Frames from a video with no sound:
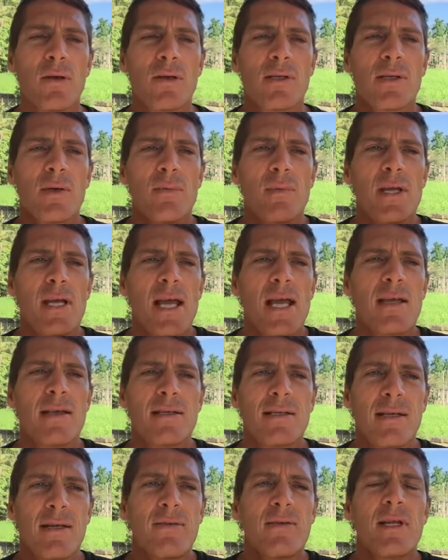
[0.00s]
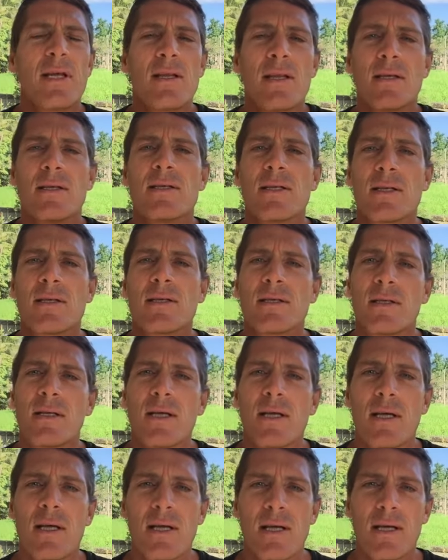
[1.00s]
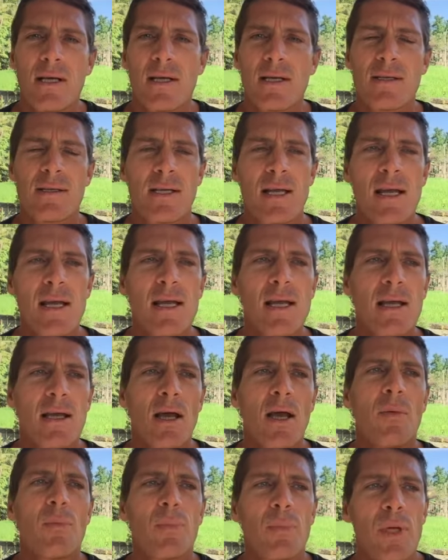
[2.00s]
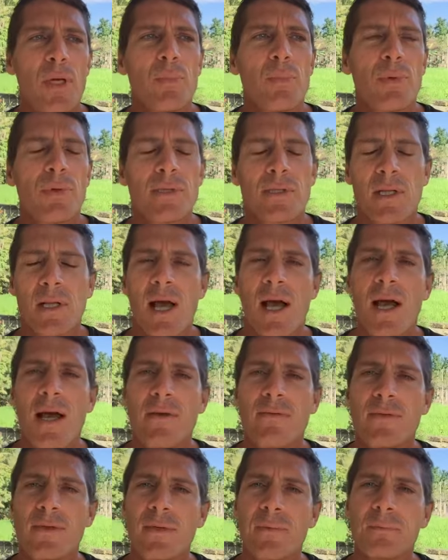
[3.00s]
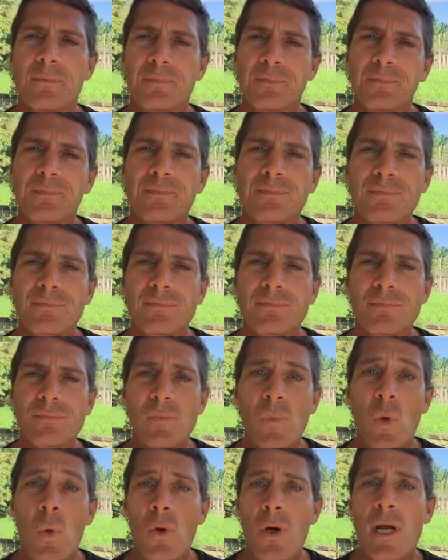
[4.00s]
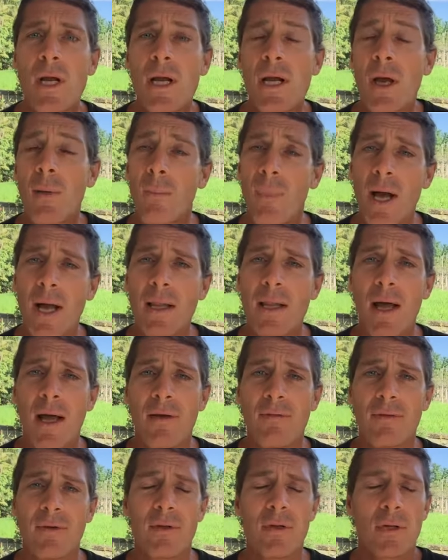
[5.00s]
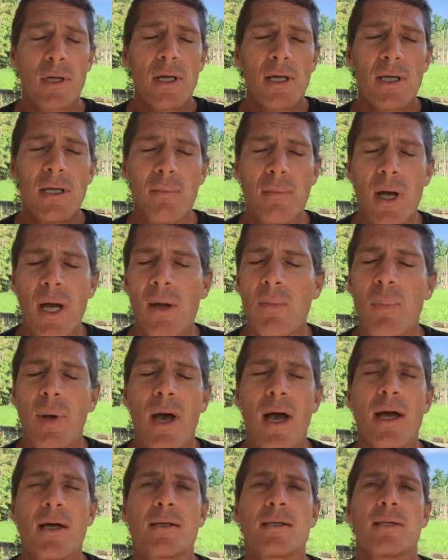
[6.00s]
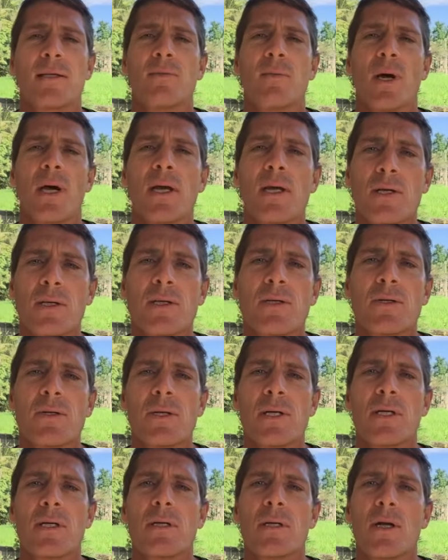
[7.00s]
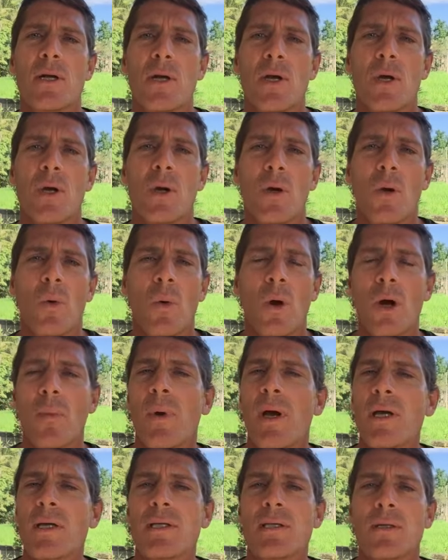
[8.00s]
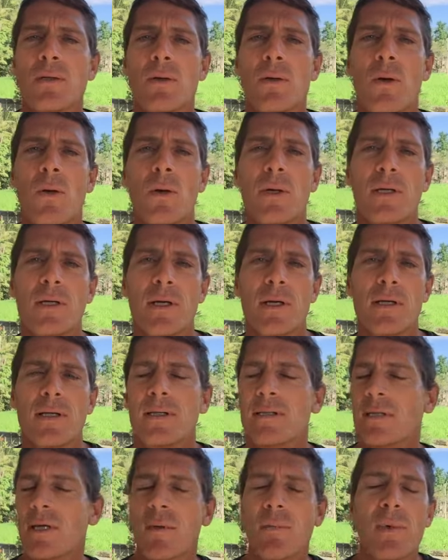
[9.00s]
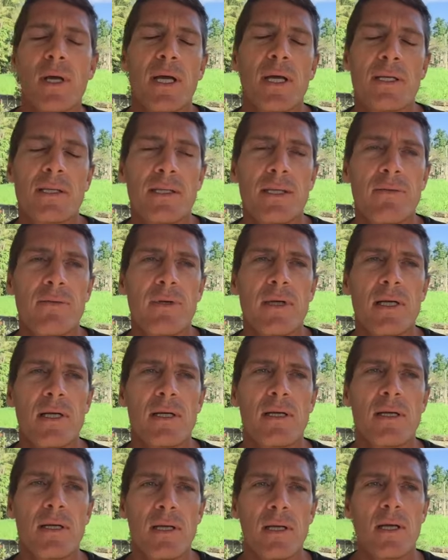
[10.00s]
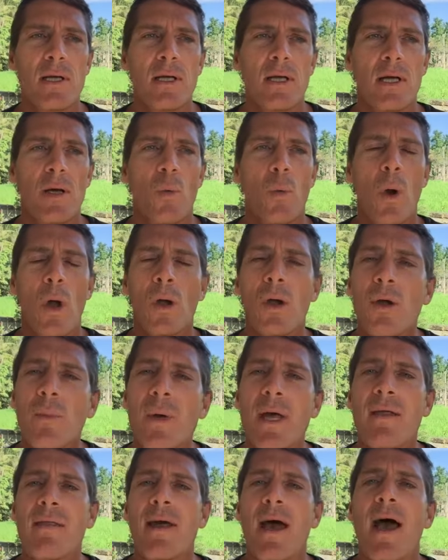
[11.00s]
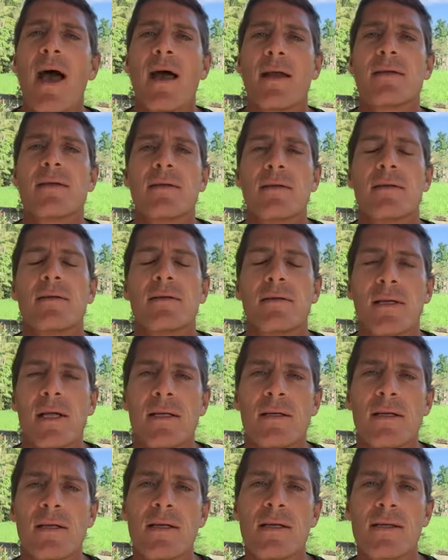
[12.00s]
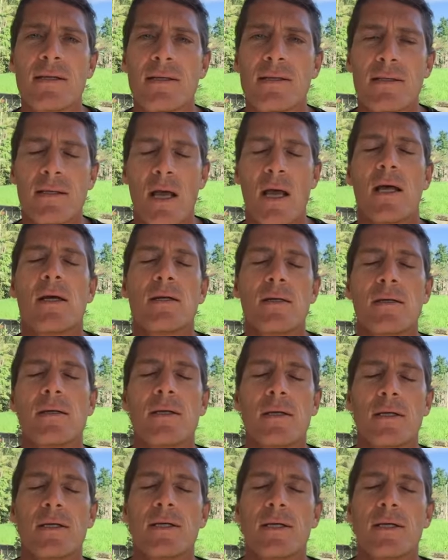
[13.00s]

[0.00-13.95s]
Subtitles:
some negativity that just is eating up people's lives or eating up my life, and looking into my past and my history, and where am I still holding on to some negativity, and welcoming that into this sun,